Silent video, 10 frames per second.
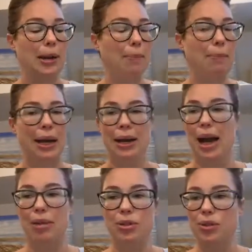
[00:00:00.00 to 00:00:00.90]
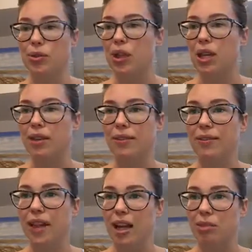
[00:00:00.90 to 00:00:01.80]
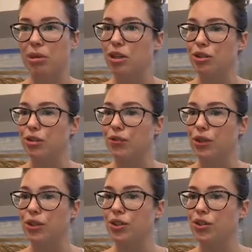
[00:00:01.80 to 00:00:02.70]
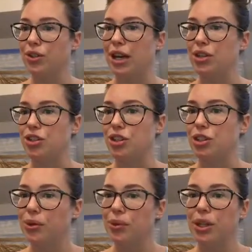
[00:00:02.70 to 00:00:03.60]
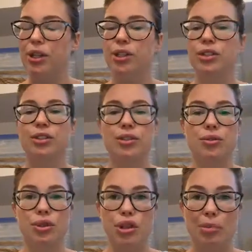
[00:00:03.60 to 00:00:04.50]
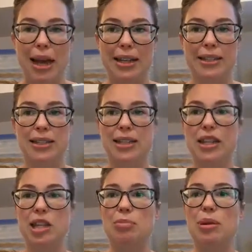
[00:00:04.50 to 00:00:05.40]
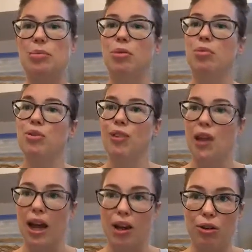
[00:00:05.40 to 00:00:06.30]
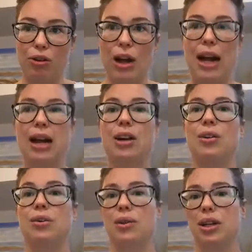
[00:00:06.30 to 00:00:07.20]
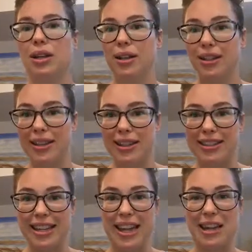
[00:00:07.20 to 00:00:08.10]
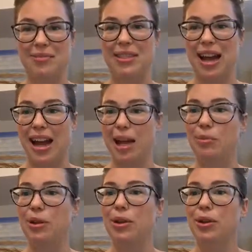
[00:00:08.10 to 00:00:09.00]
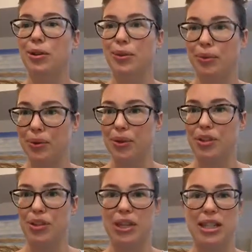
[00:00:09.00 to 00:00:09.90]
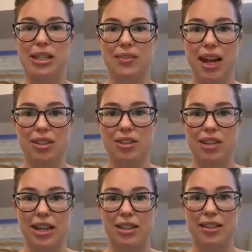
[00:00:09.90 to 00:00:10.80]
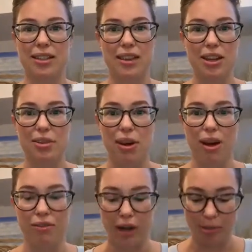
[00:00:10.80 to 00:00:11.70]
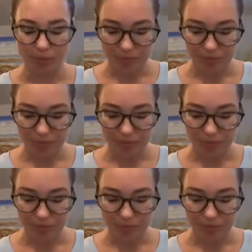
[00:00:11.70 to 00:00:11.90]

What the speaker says: but absolutely that can be a useful strategy too. So do your best to keep people moving at around the same time through the circuits of the exercises that you're offering.